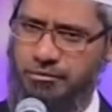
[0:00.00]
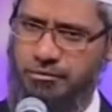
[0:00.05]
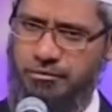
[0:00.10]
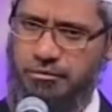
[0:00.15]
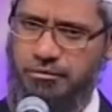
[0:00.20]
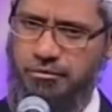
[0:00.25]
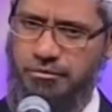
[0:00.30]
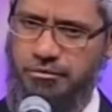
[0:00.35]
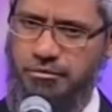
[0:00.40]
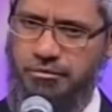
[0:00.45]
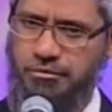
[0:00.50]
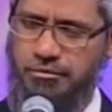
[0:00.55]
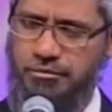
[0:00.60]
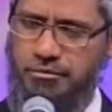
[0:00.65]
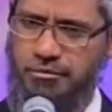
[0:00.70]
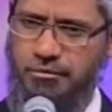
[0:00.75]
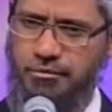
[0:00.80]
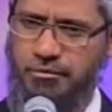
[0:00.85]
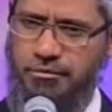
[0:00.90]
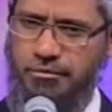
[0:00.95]

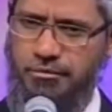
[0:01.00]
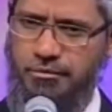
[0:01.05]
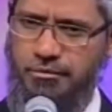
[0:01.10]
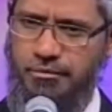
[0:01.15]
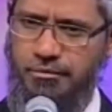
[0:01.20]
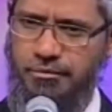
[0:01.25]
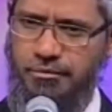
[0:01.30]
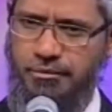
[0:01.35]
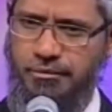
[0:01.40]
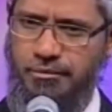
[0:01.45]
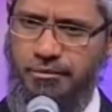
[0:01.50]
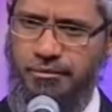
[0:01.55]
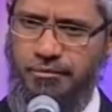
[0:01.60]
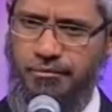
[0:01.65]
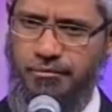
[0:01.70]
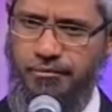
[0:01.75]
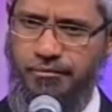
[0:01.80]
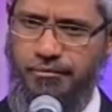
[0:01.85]
Nobody speaks.